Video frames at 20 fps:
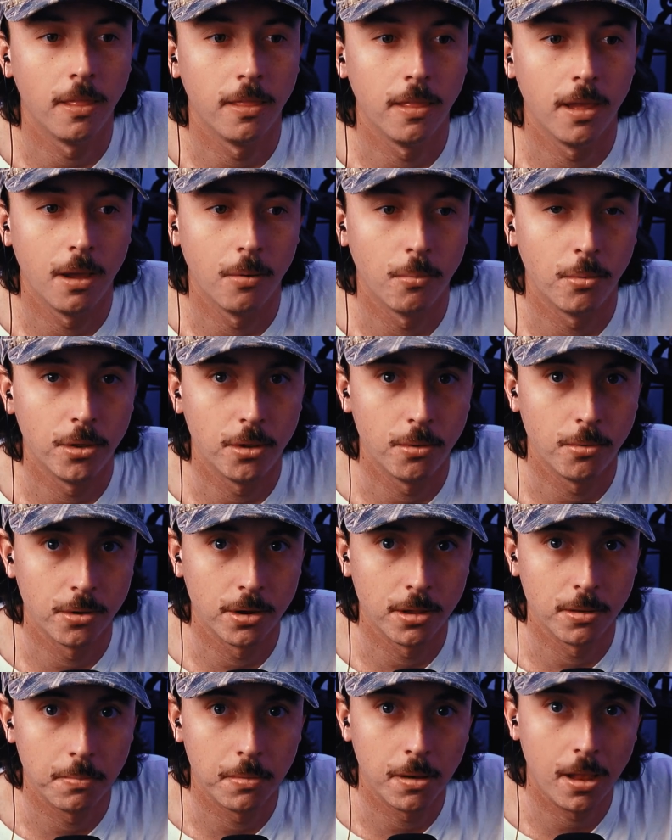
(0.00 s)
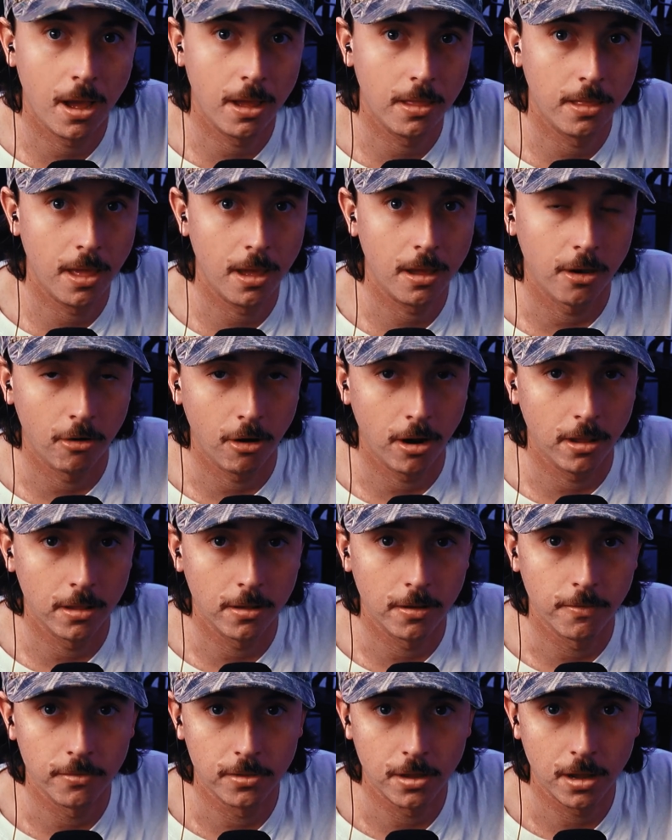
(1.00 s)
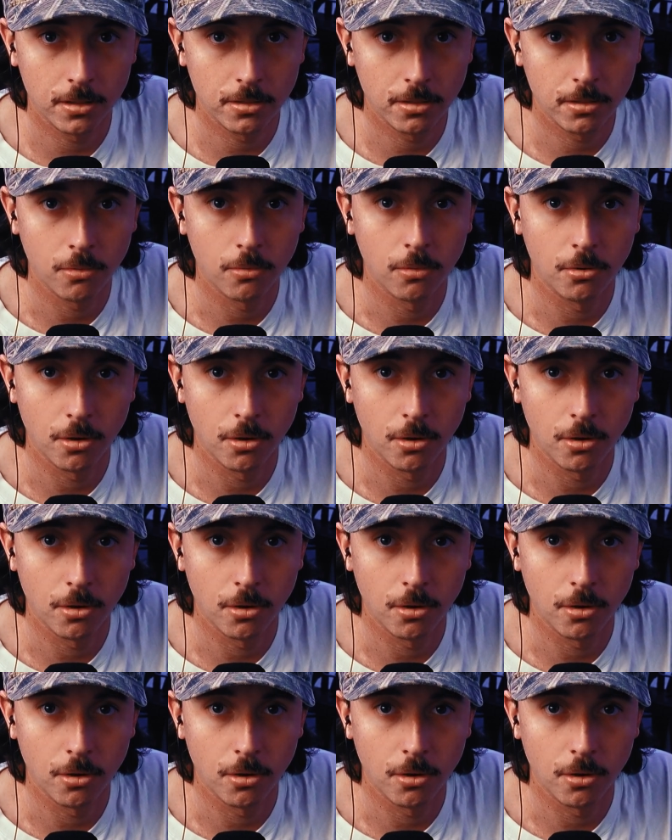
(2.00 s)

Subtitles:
and then when you want to apply that grade that you've done to